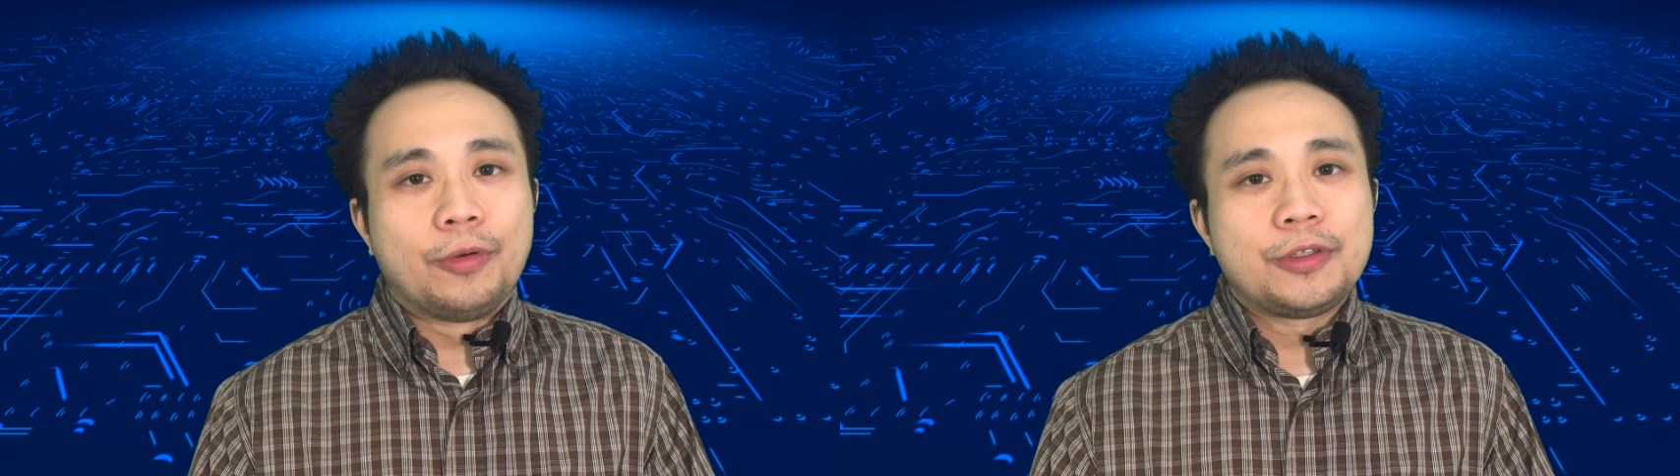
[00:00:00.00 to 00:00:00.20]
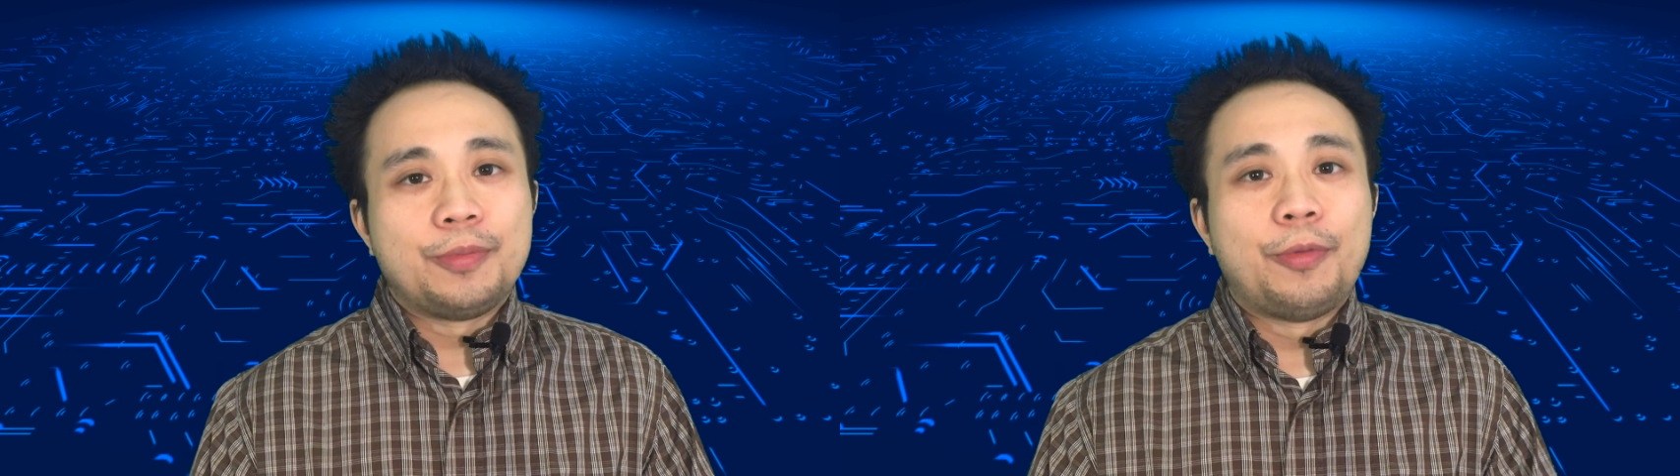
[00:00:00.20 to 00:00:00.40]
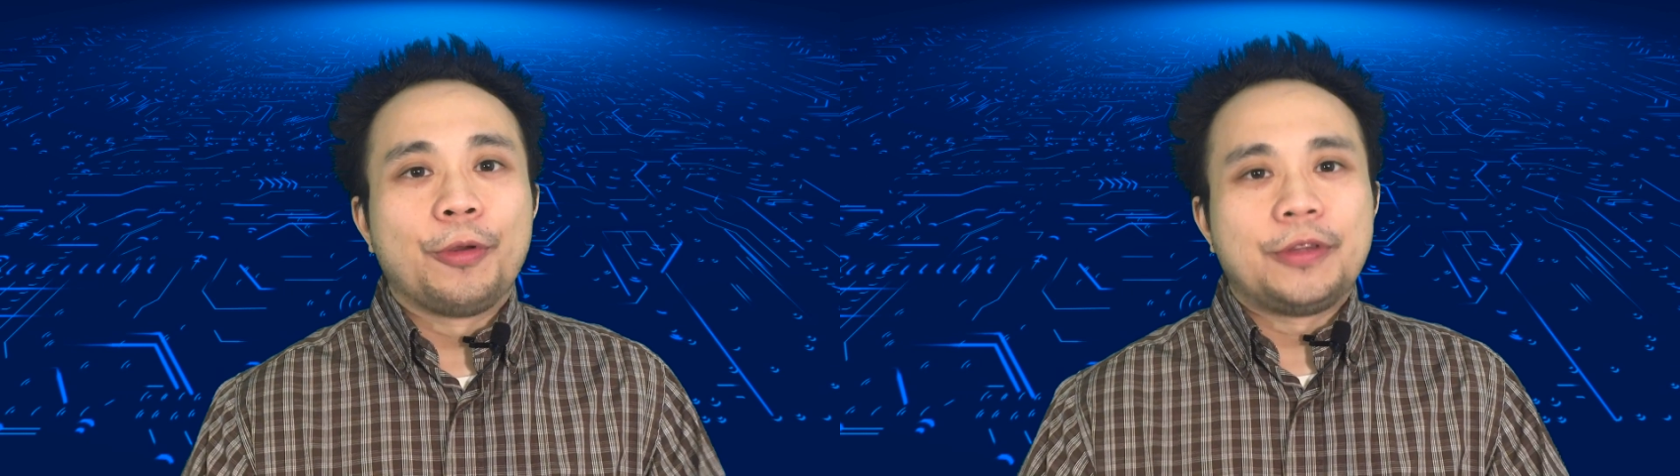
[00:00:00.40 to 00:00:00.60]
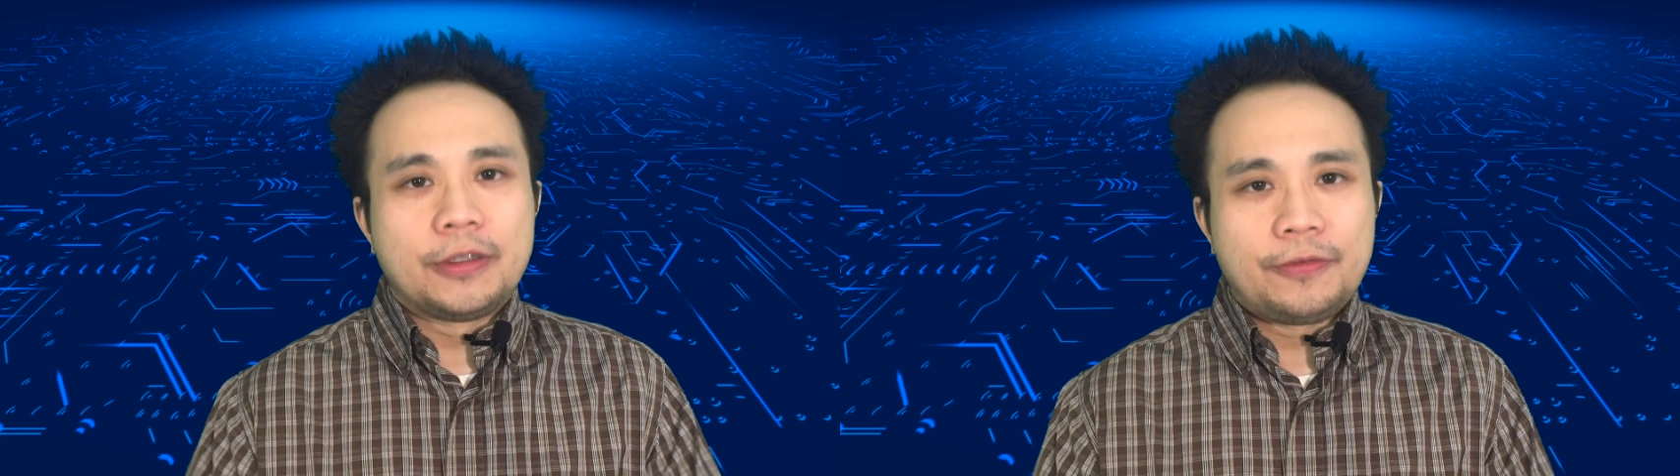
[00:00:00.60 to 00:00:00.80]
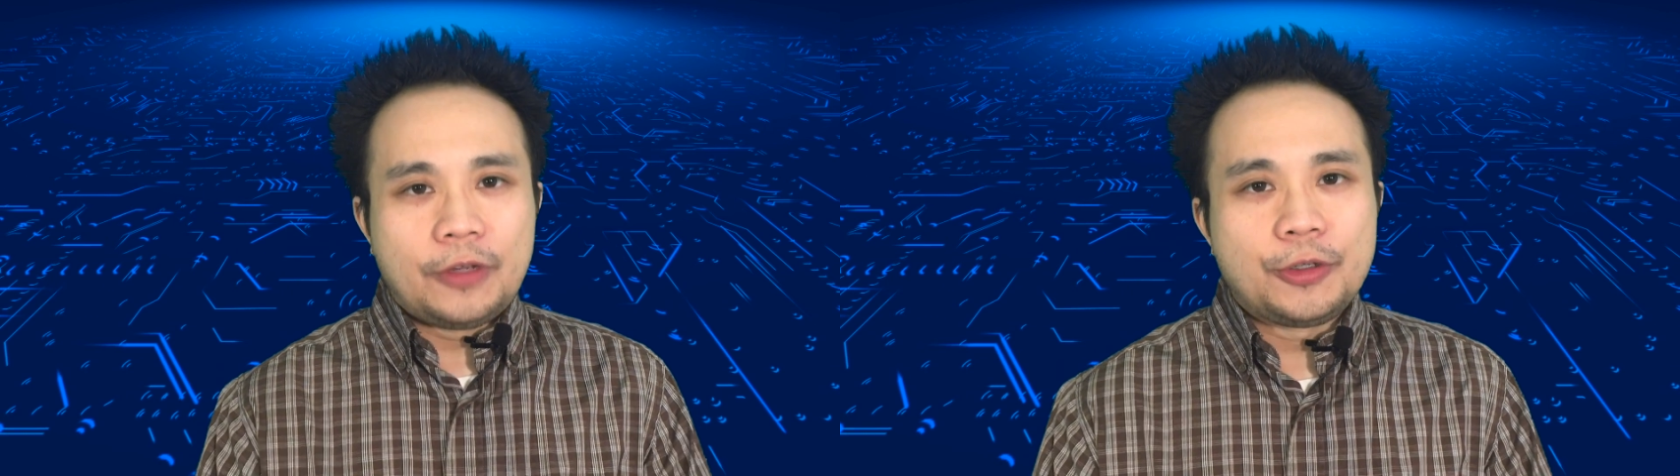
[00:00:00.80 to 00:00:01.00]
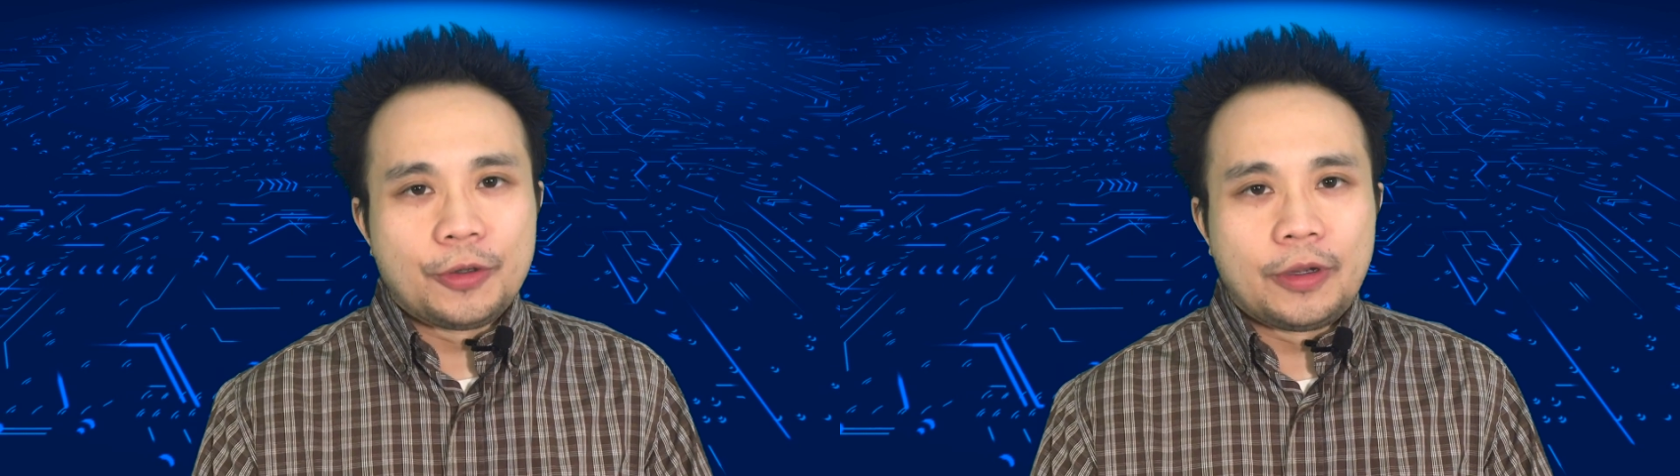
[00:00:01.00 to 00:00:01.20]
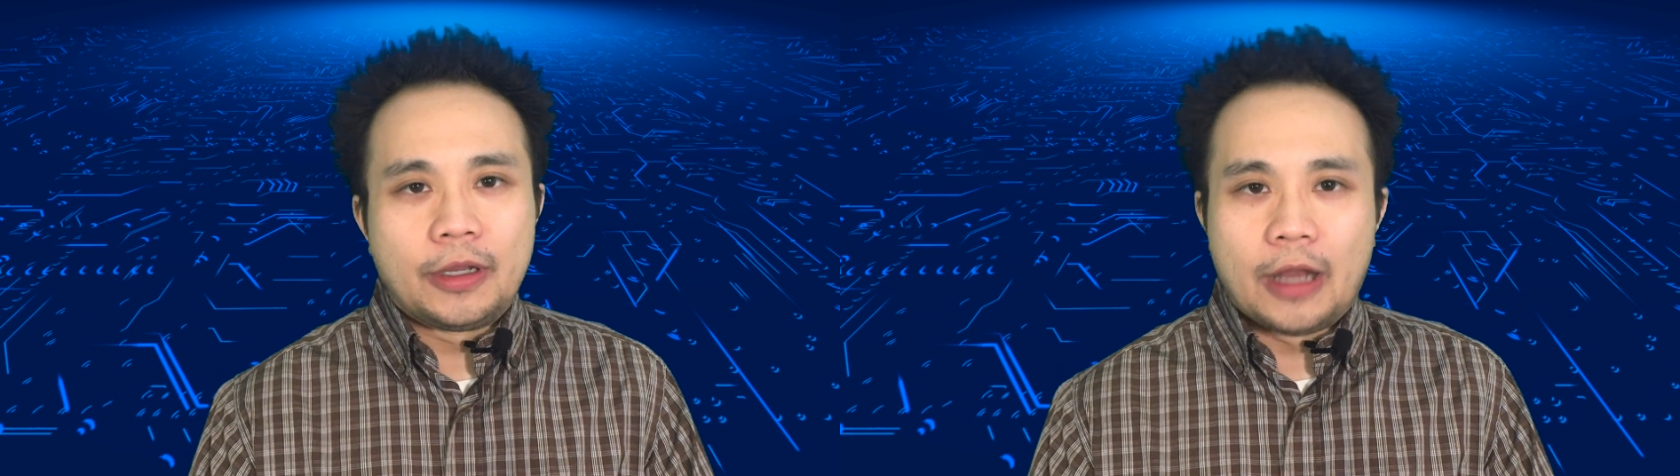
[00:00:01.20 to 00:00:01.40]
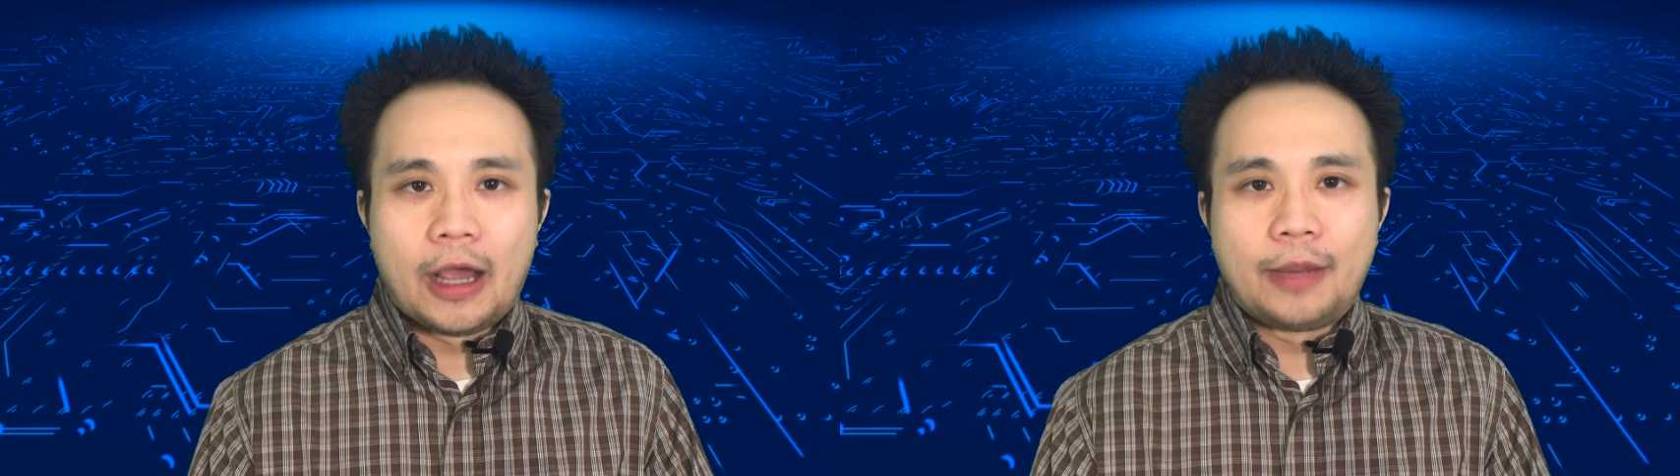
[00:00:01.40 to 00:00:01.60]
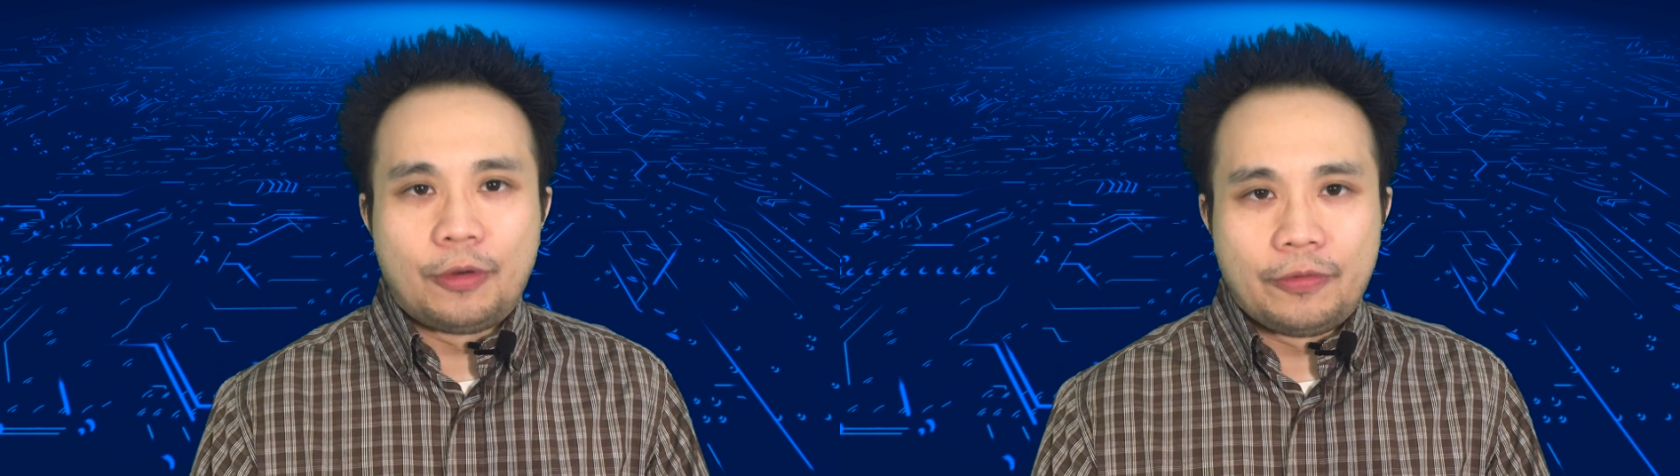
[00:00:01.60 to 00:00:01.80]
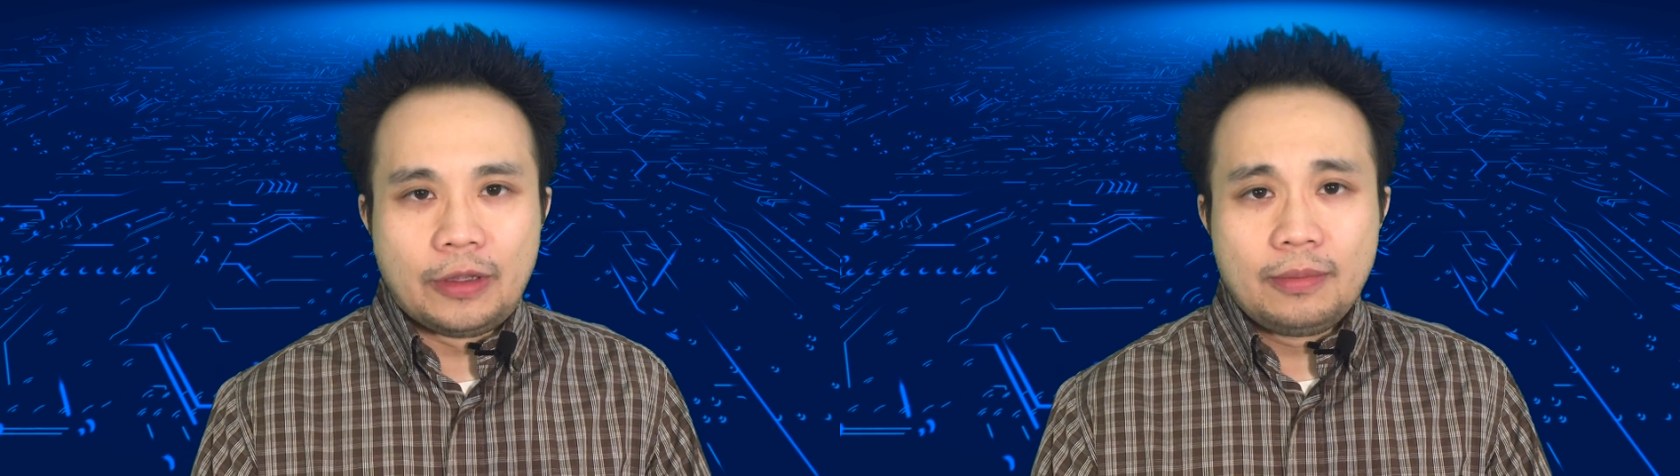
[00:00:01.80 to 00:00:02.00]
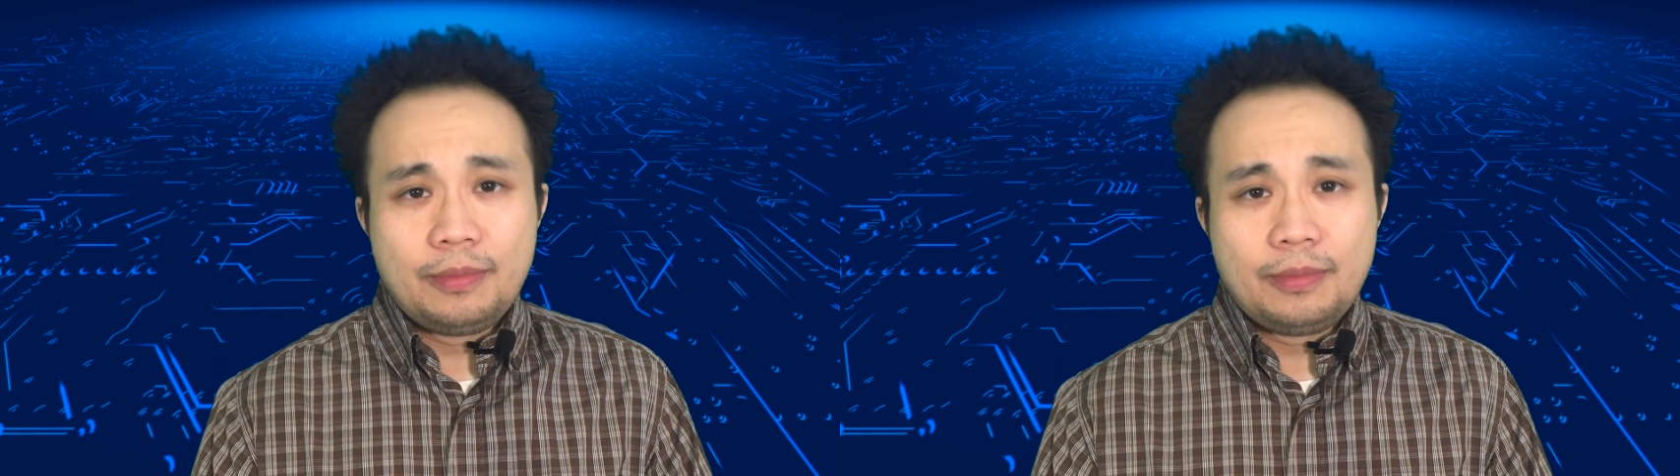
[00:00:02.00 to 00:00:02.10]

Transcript: support this feature in iMovie?